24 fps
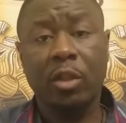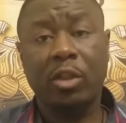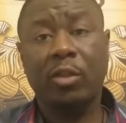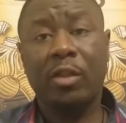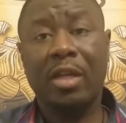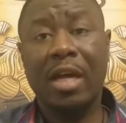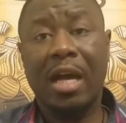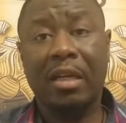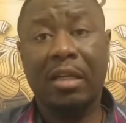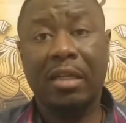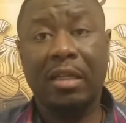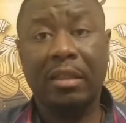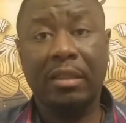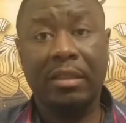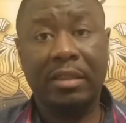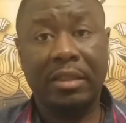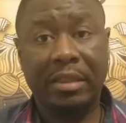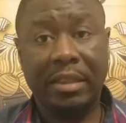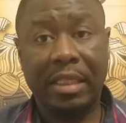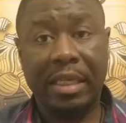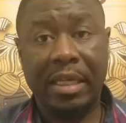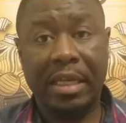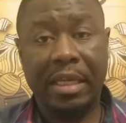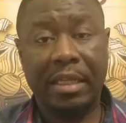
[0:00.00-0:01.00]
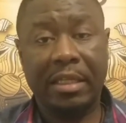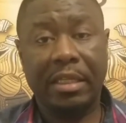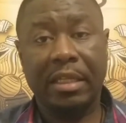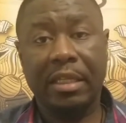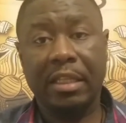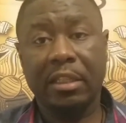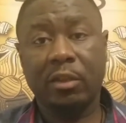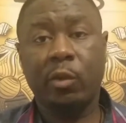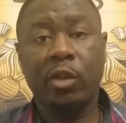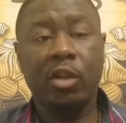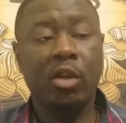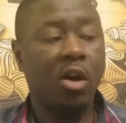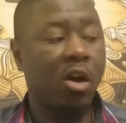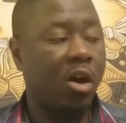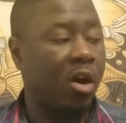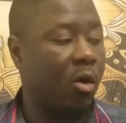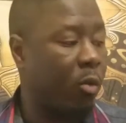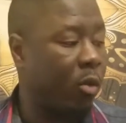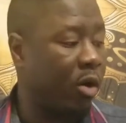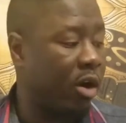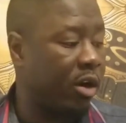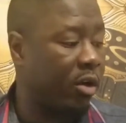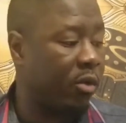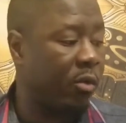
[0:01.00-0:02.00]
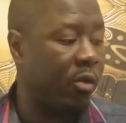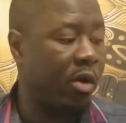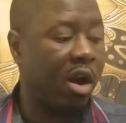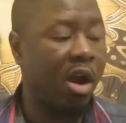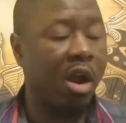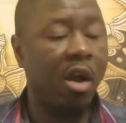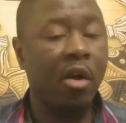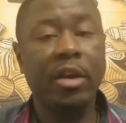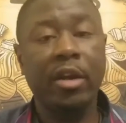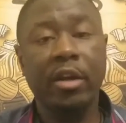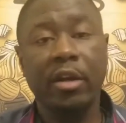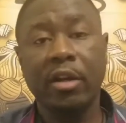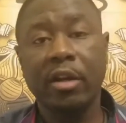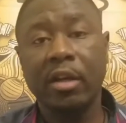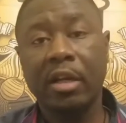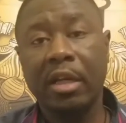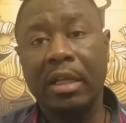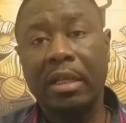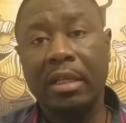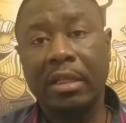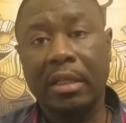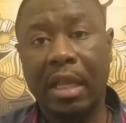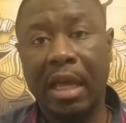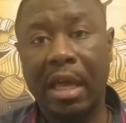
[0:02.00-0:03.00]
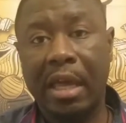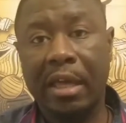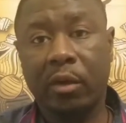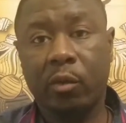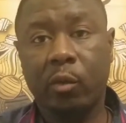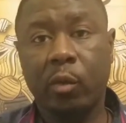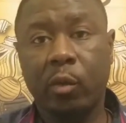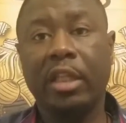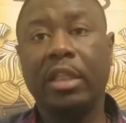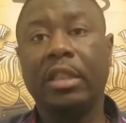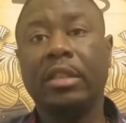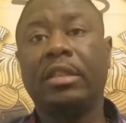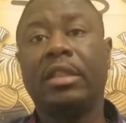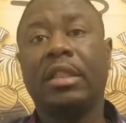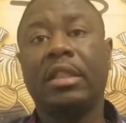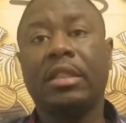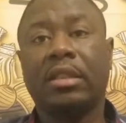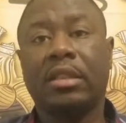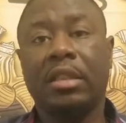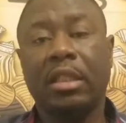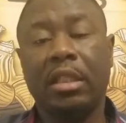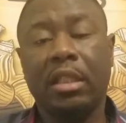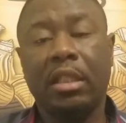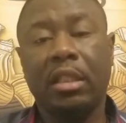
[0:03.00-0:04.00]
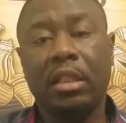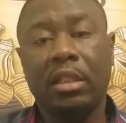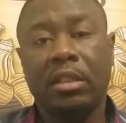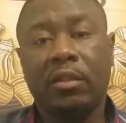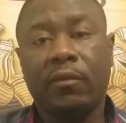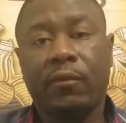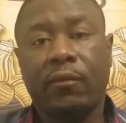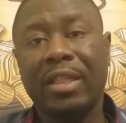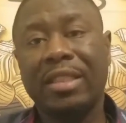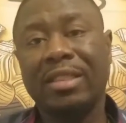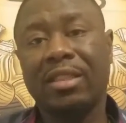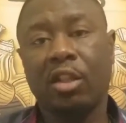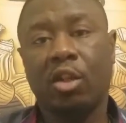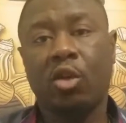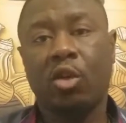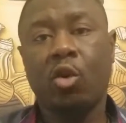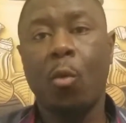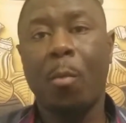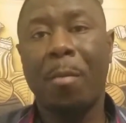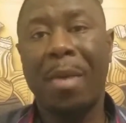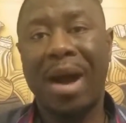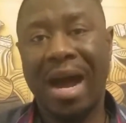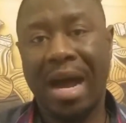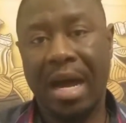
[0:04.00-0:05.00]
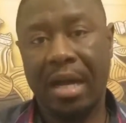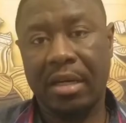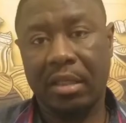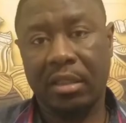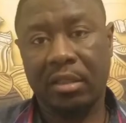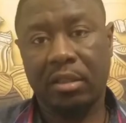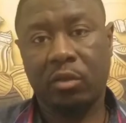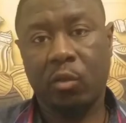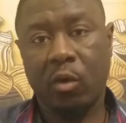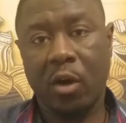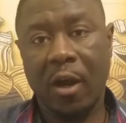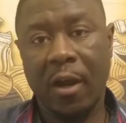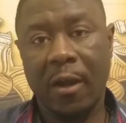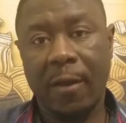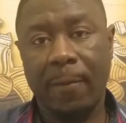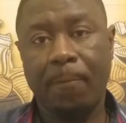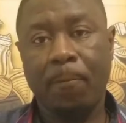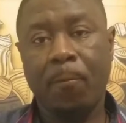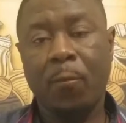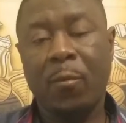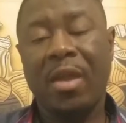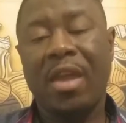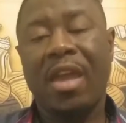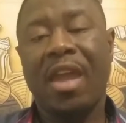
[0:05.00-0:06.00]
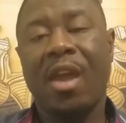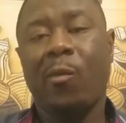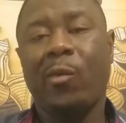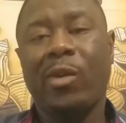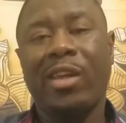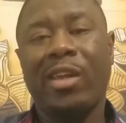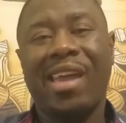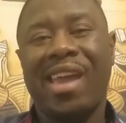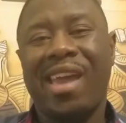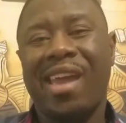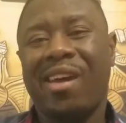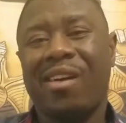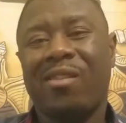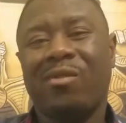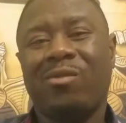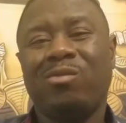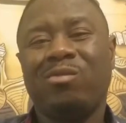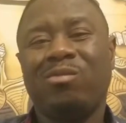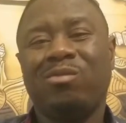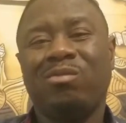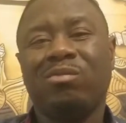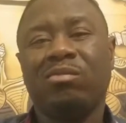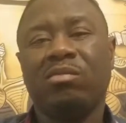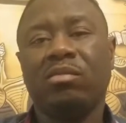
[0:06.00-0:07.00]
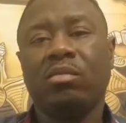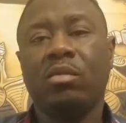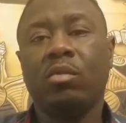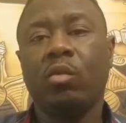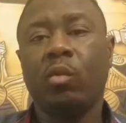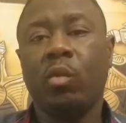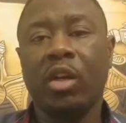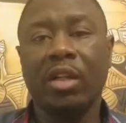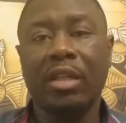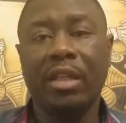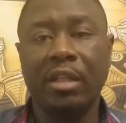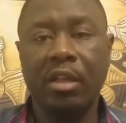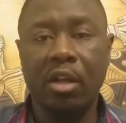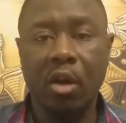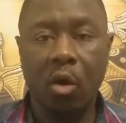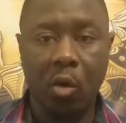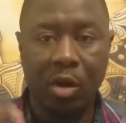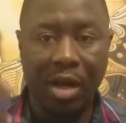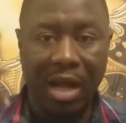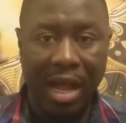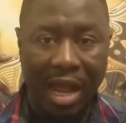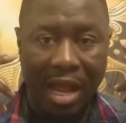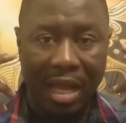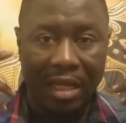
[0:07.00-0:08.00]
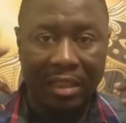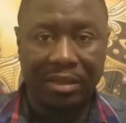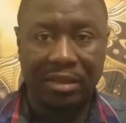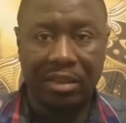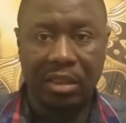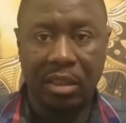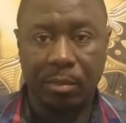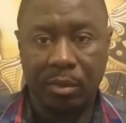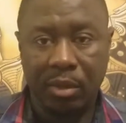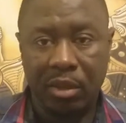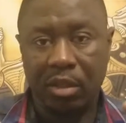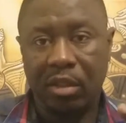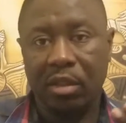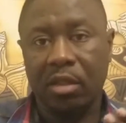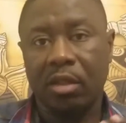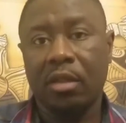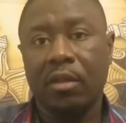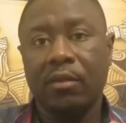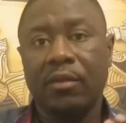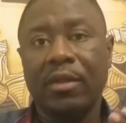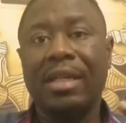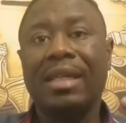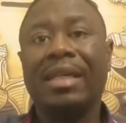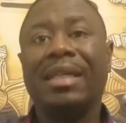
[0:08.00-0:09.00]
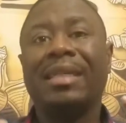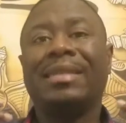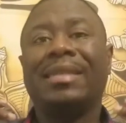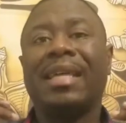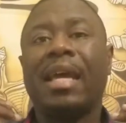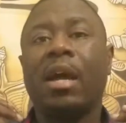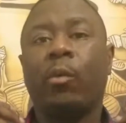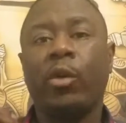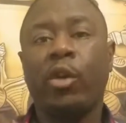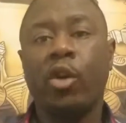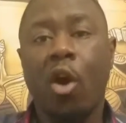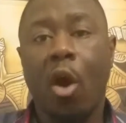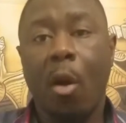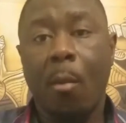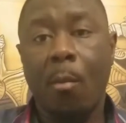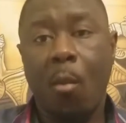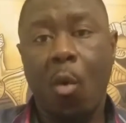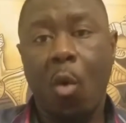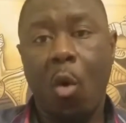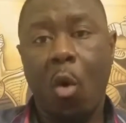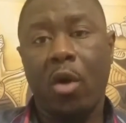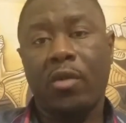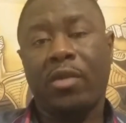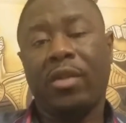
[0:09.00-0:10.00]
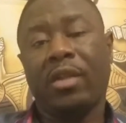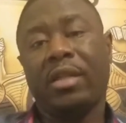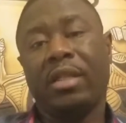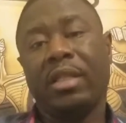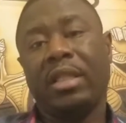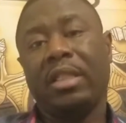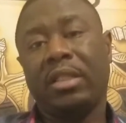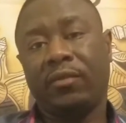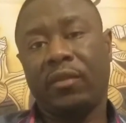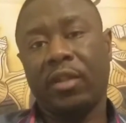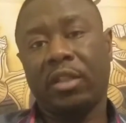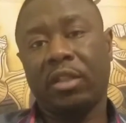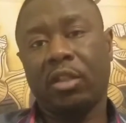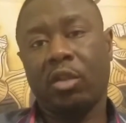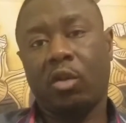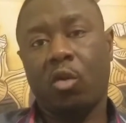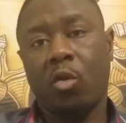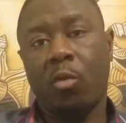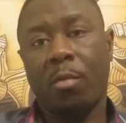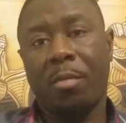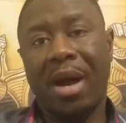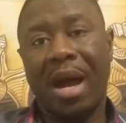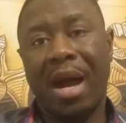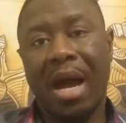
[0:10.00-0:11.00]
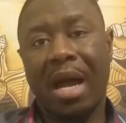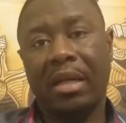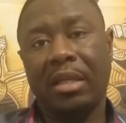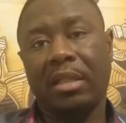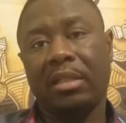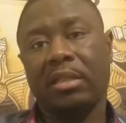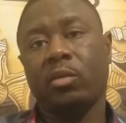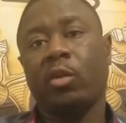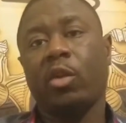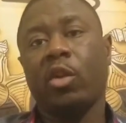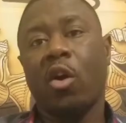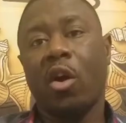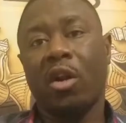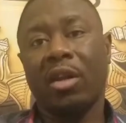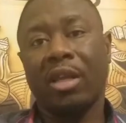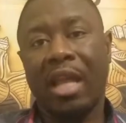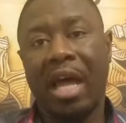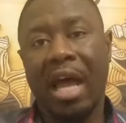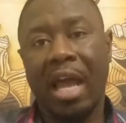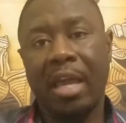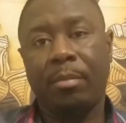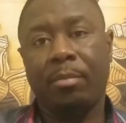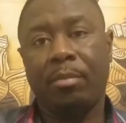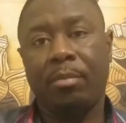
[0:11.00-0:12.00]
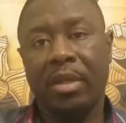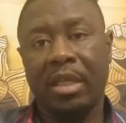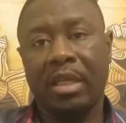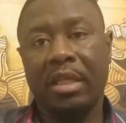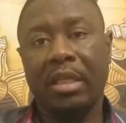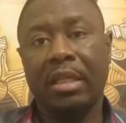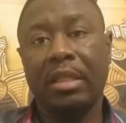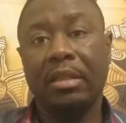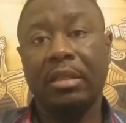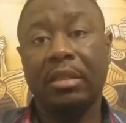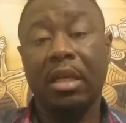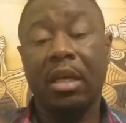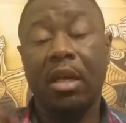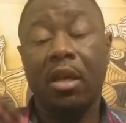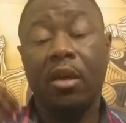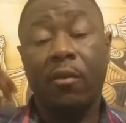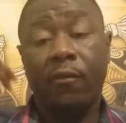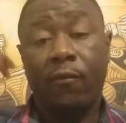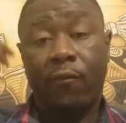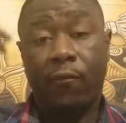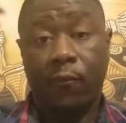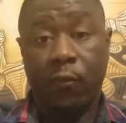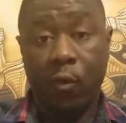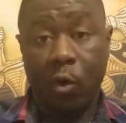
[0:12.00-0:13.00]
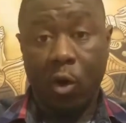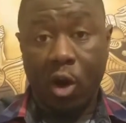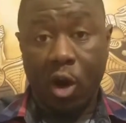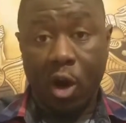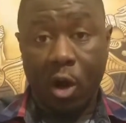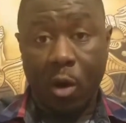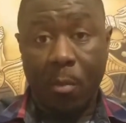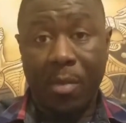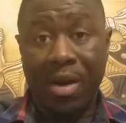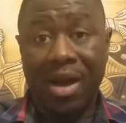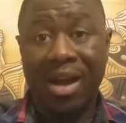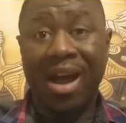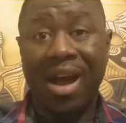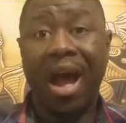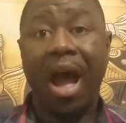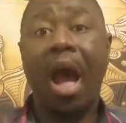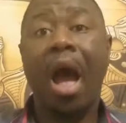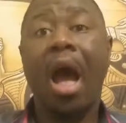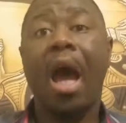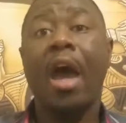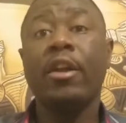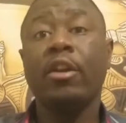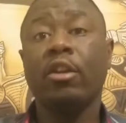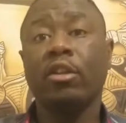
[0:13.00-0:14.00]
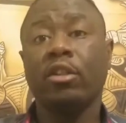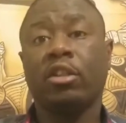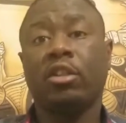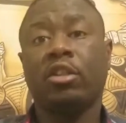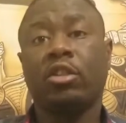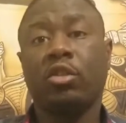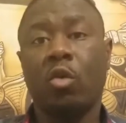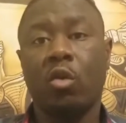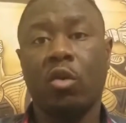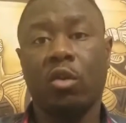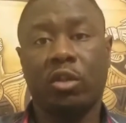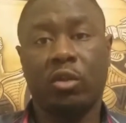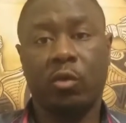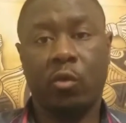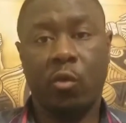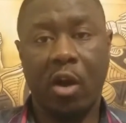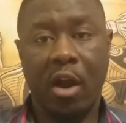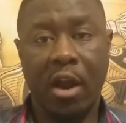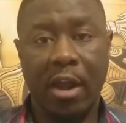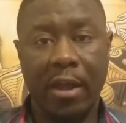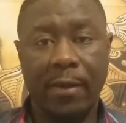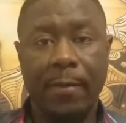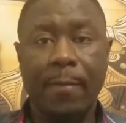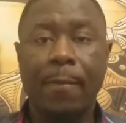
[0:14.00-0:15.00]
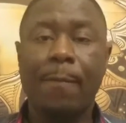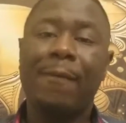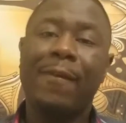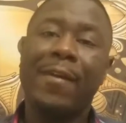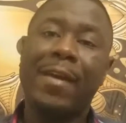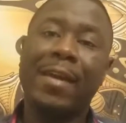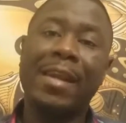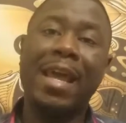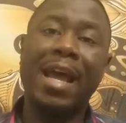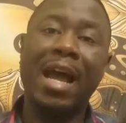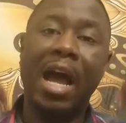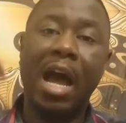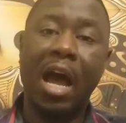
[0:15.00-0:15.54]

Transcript: So what you got to understand is we all run around here like we just these physical bodies, right? And we have really no concept of that we are more than these physical bodies. We are light beings from a higher source, right?